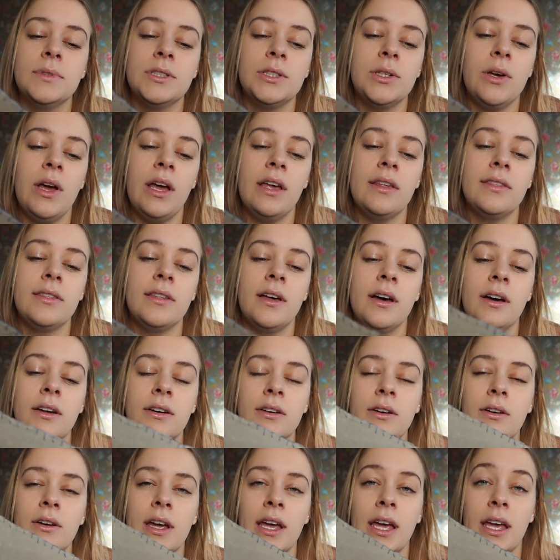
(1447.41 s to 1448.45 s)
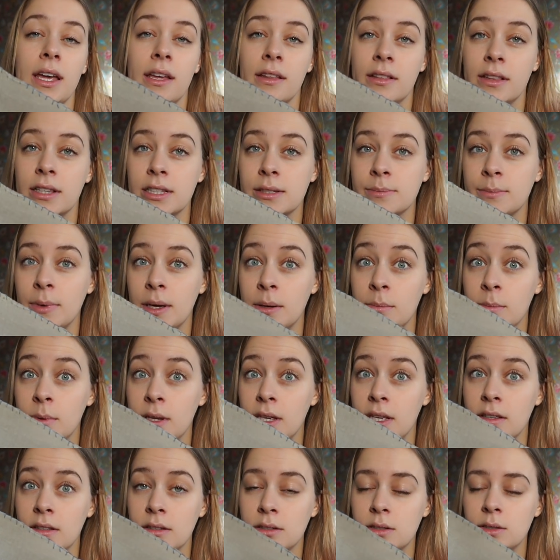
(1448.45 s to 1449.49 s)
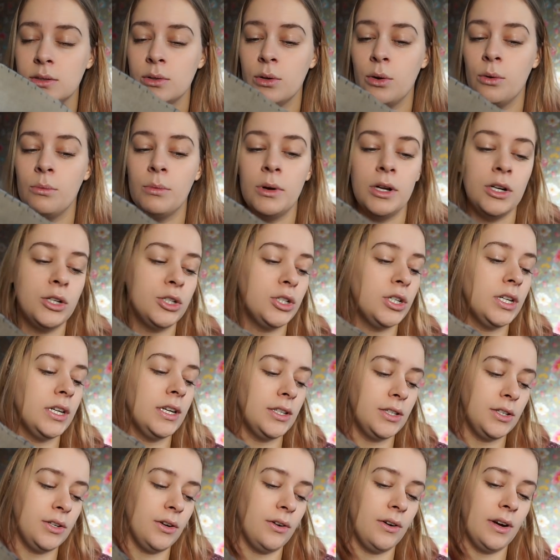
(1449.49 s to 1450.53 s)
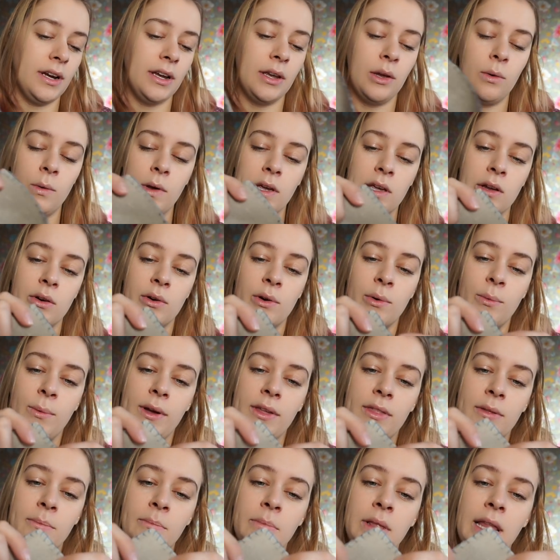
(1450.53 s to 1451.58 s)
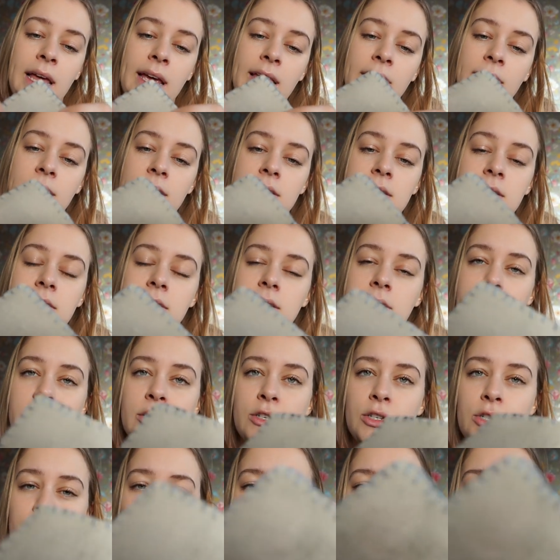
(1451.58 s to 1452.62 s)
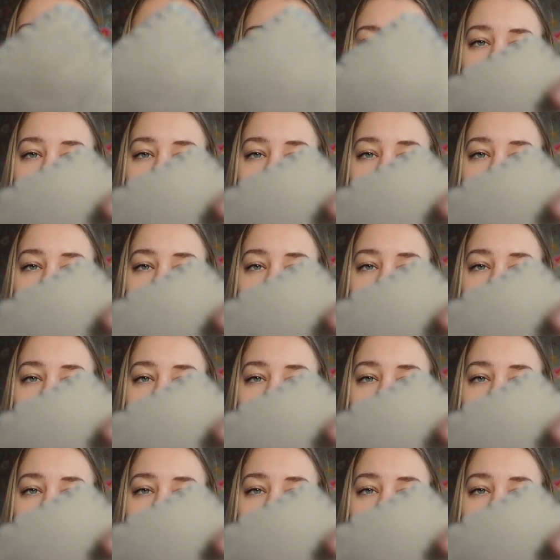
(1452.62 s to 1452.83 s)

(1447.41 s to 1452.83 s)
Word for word: So I thought, okay, this might be so much easier and quicker with blanket stitch,